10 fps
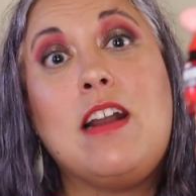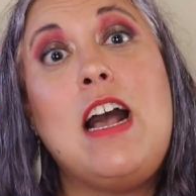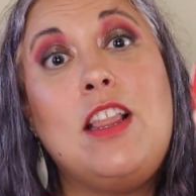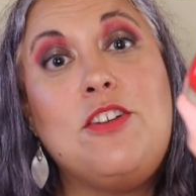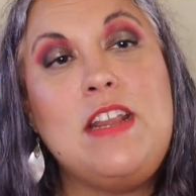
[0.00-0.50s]

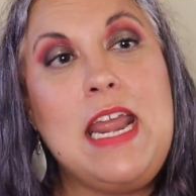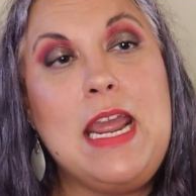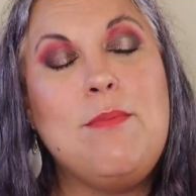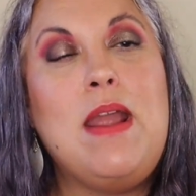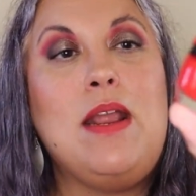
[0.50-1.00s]
colored
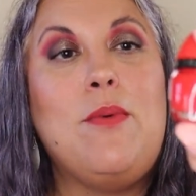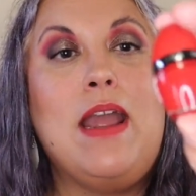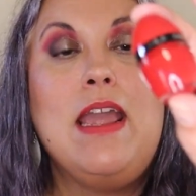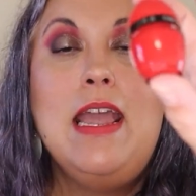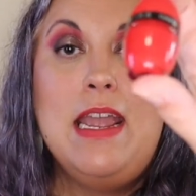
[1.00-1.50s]
name
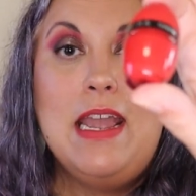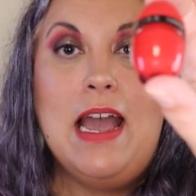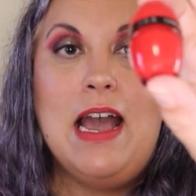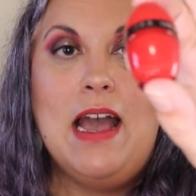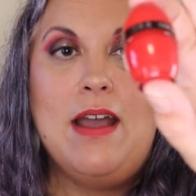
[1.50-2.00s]
anyway.
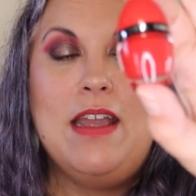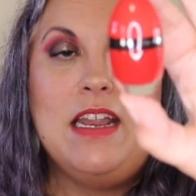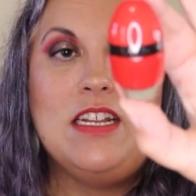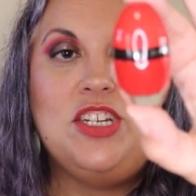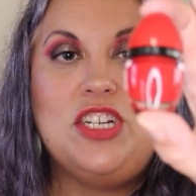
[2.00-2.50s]

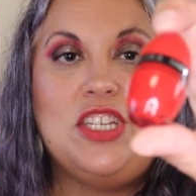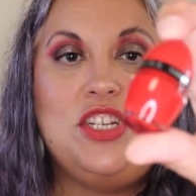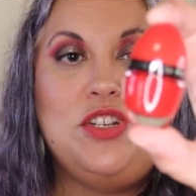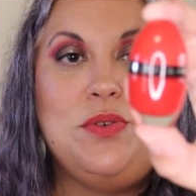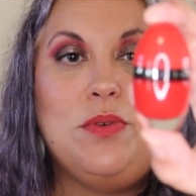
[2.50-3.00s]
It is just
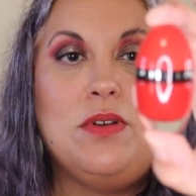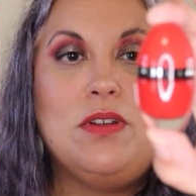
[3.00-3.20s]
too